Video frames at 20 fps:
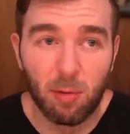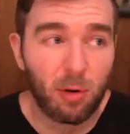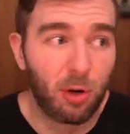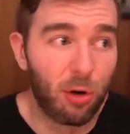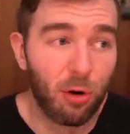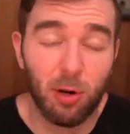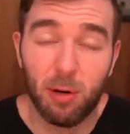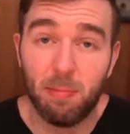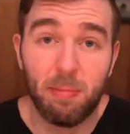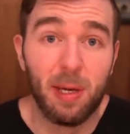
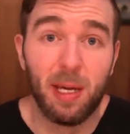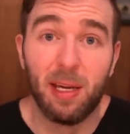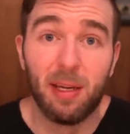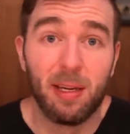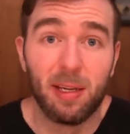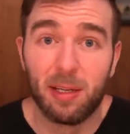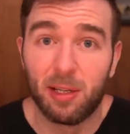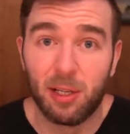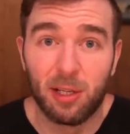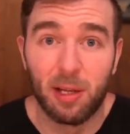could
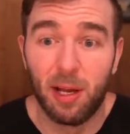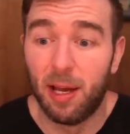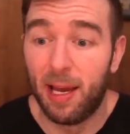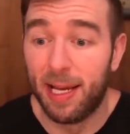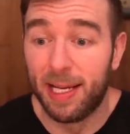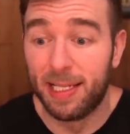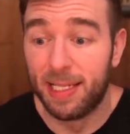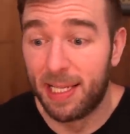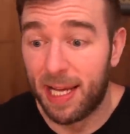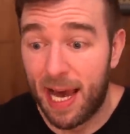be
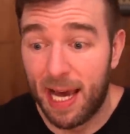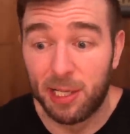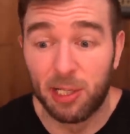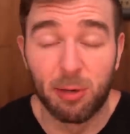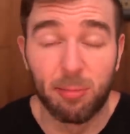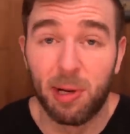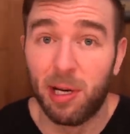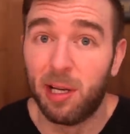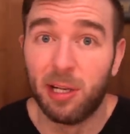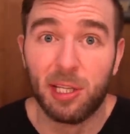
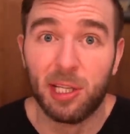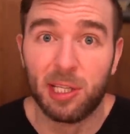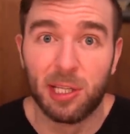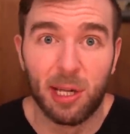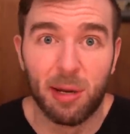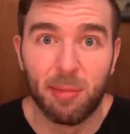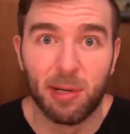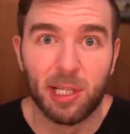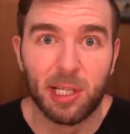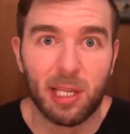exacerbated to
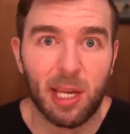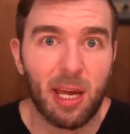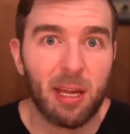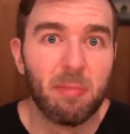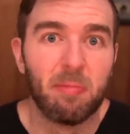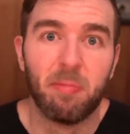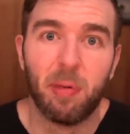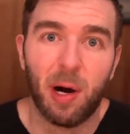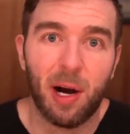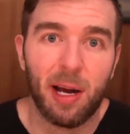some
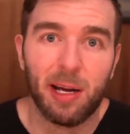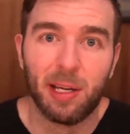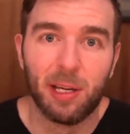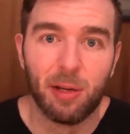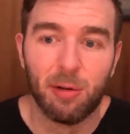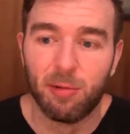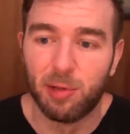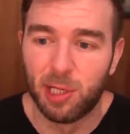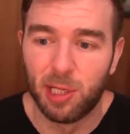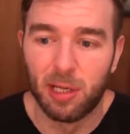extent by
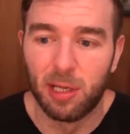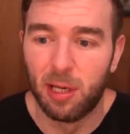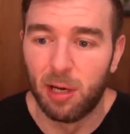using,